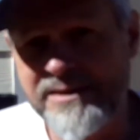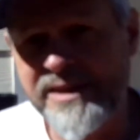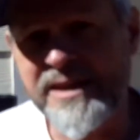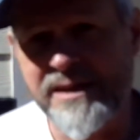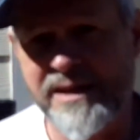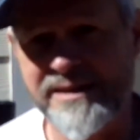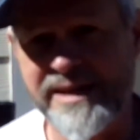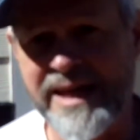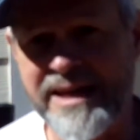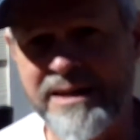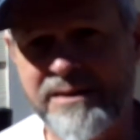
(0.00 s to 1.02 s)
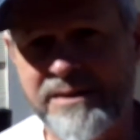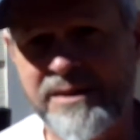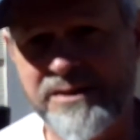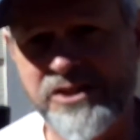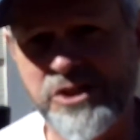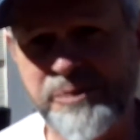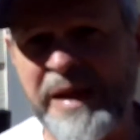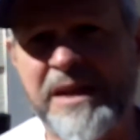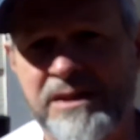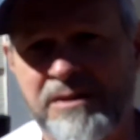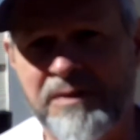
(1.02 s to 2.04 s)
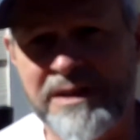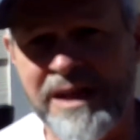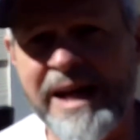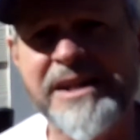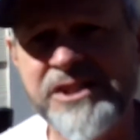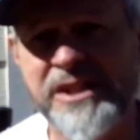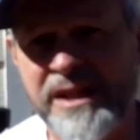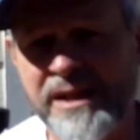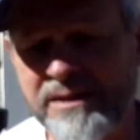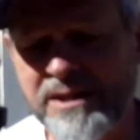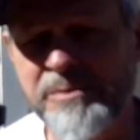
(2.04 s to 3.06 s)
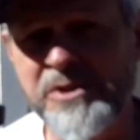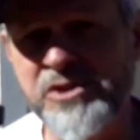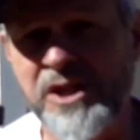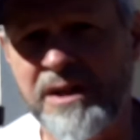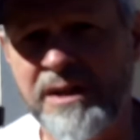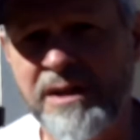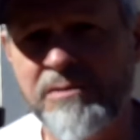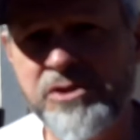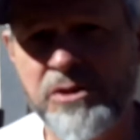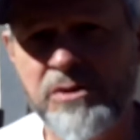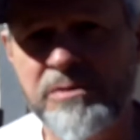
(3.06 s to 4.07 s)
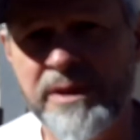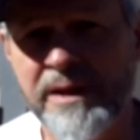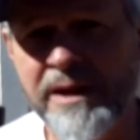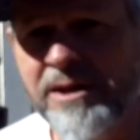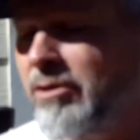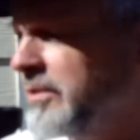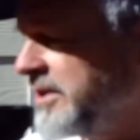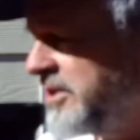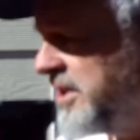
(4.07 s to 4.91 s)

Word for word: I think getting the speed, the velocity that a machine gives you, and I always